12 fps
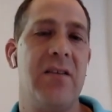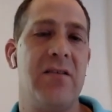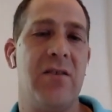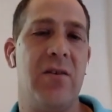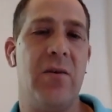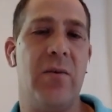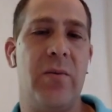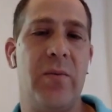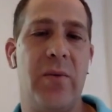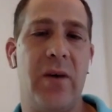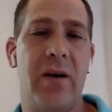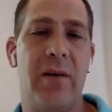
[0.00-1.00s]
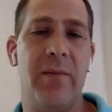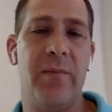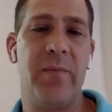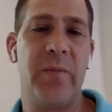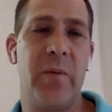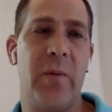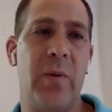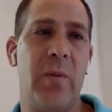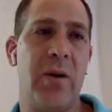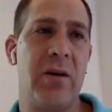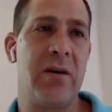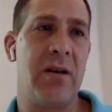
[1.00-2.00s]
So we
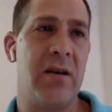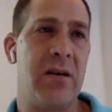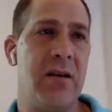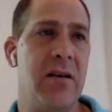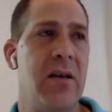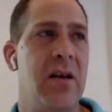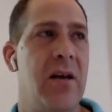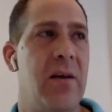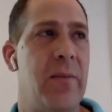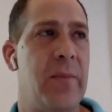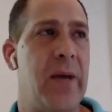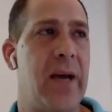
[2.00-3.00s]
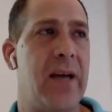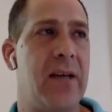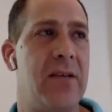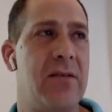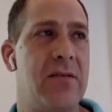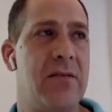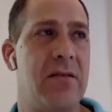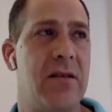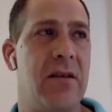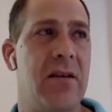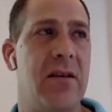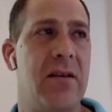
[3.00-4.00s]
worked on a package.
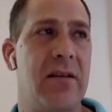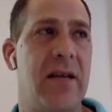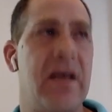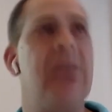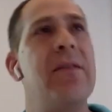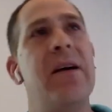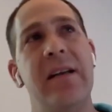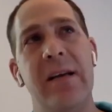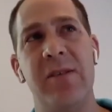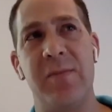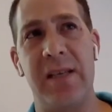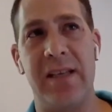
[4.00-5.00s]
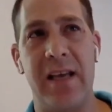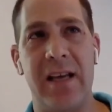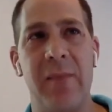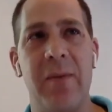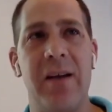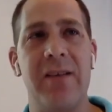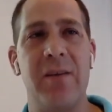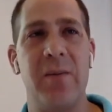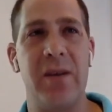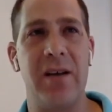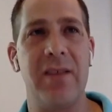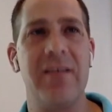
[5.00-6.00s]
Now that name is being taken by
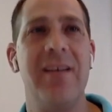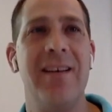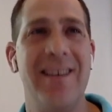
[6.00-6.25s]
someone else.